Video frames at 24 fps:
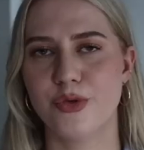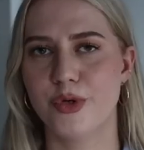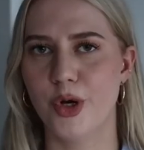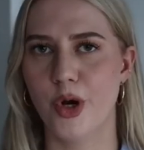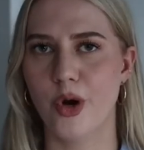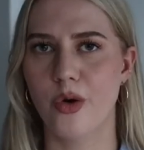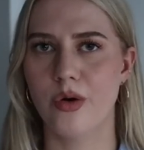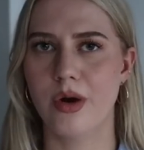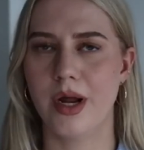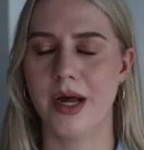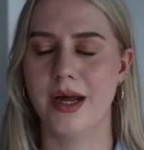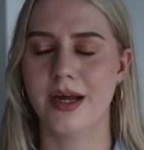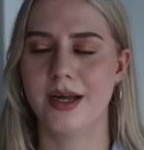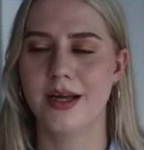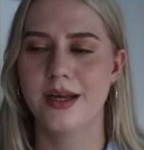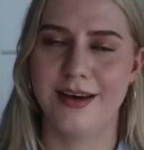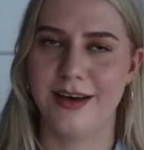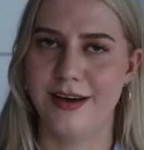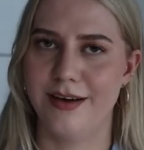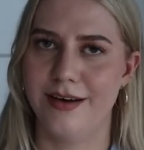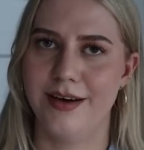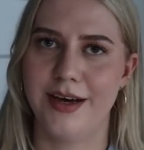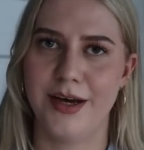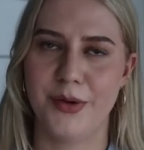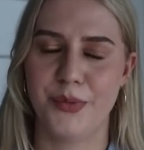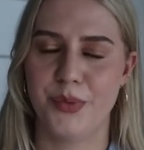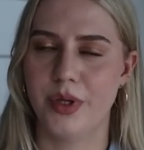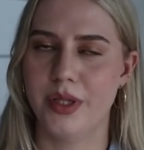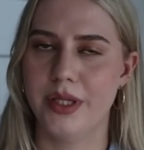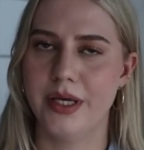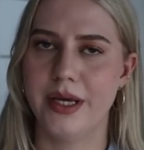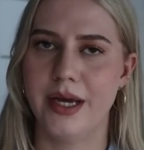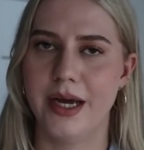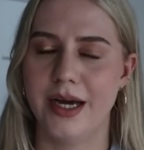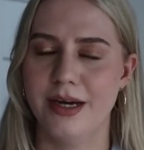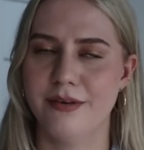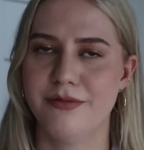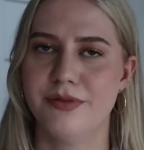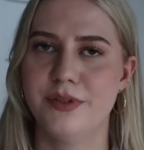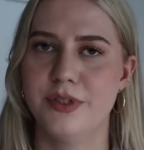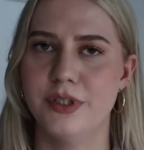know like, I really have